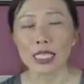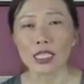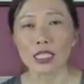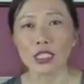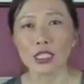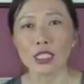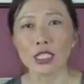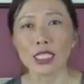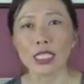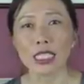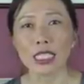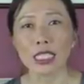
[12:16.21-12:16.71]

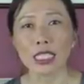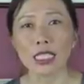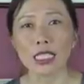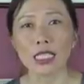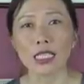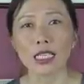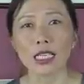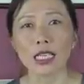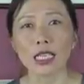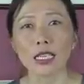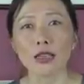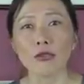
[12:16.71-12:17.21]
to
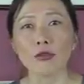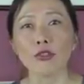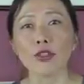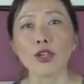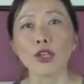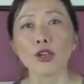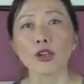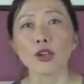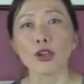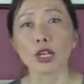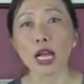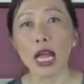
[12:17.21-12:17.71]
see if
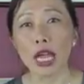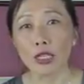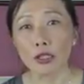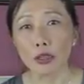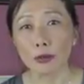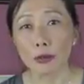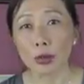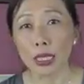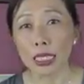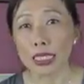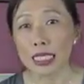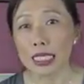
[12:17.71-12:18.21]
there are other
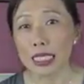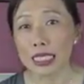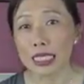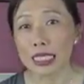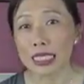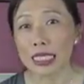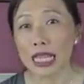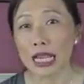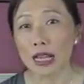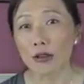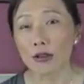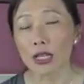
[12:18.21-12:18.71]
places
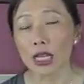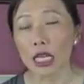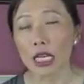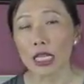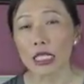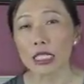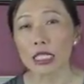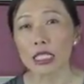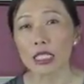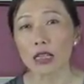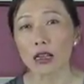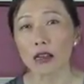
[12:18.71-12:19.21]
now
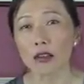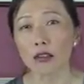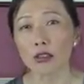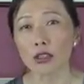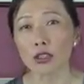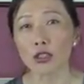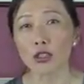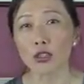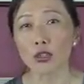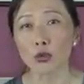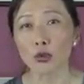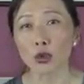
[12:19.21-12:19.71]
that are
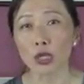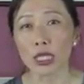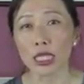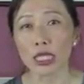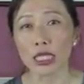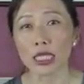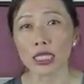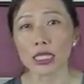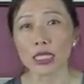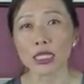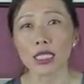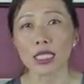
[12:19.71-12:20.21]
doing
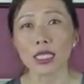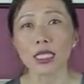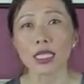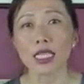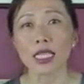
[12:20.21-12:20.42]
it